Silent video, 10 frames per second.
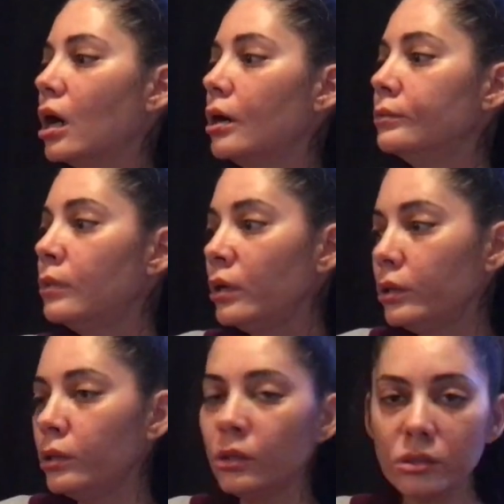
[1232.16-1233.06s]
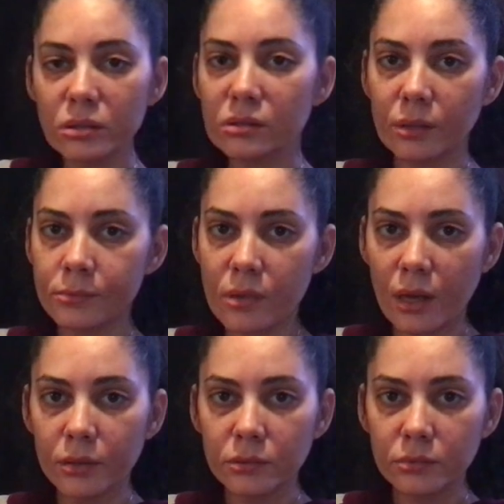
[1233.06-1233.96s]
One of the nurses comes
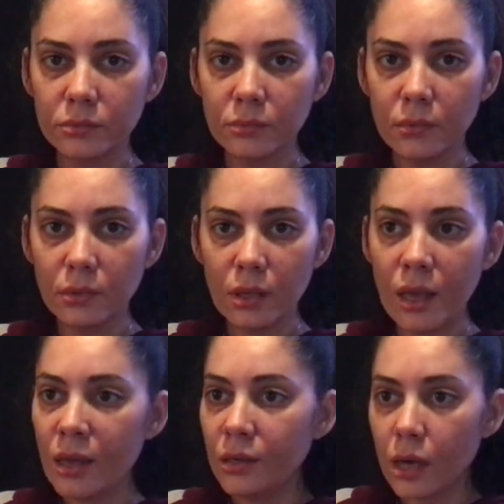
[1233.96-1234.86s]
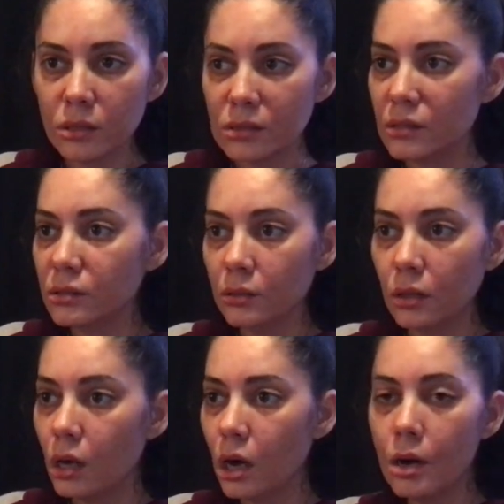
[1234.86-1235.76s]
out and says,
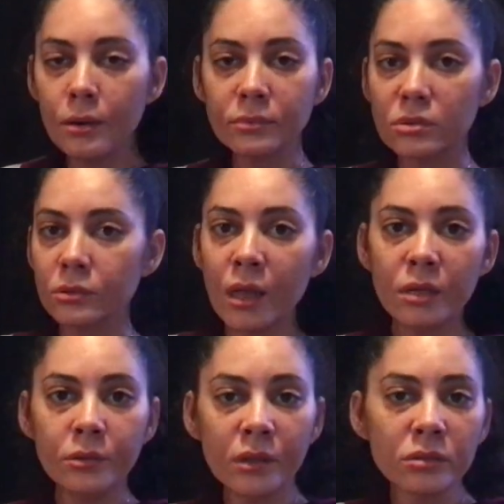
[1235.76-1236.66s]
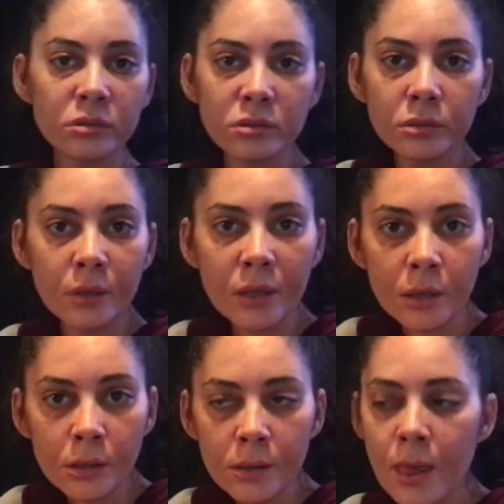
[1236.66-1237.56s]
"Oh, I'm so glad you guys are still
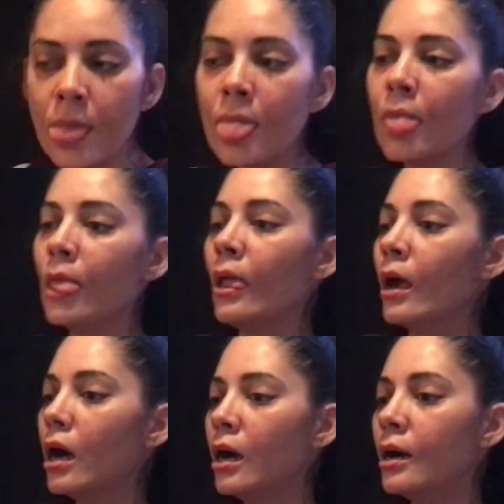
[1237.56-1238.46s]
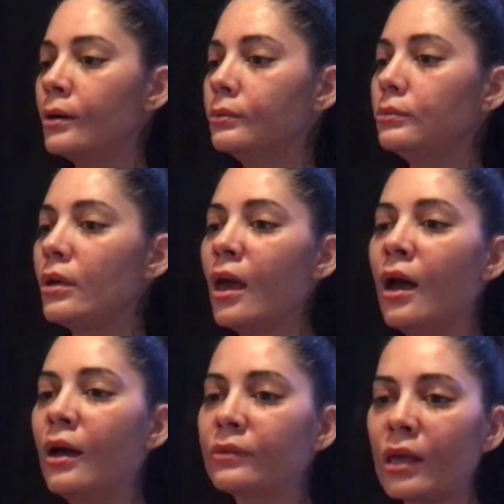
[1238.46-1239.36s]
here. We
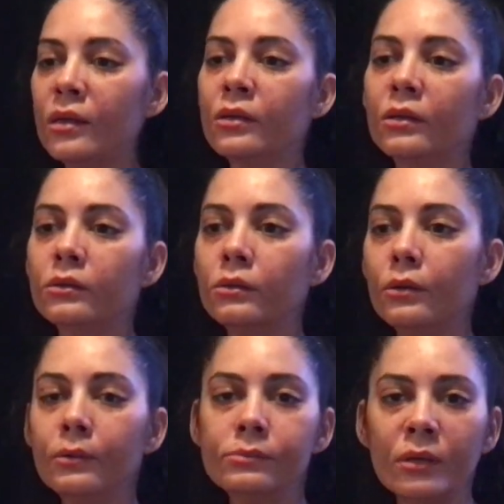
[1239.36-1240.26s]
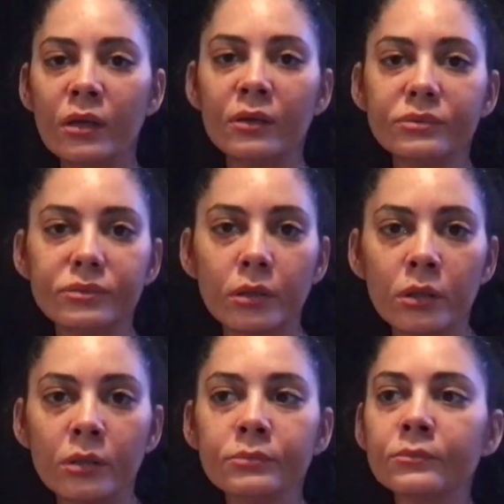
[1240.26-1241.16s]
have another opening
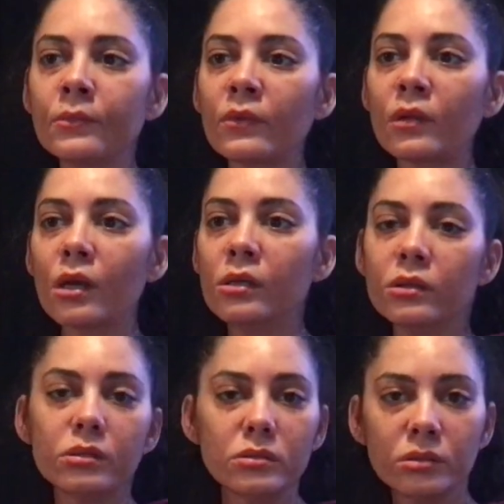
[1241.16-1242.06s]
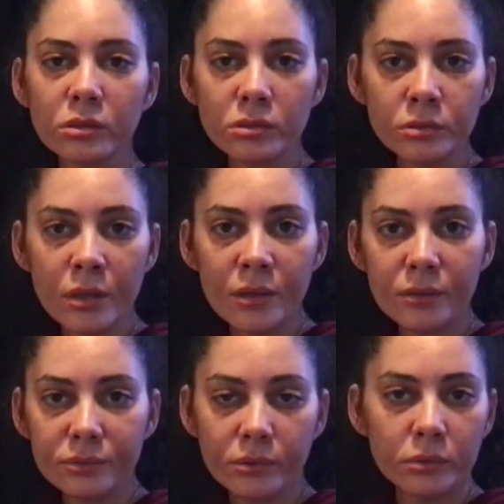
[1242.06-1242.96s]
for another
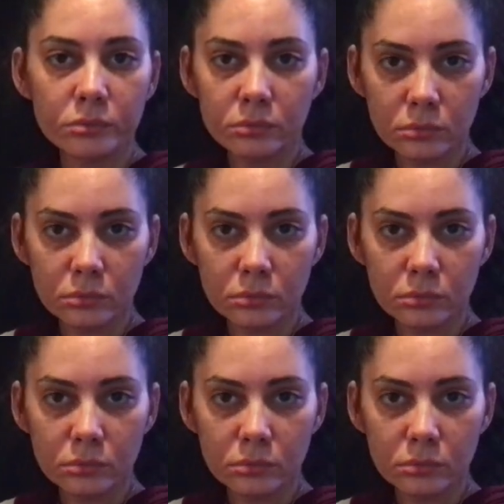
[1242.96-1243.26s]
surgery for,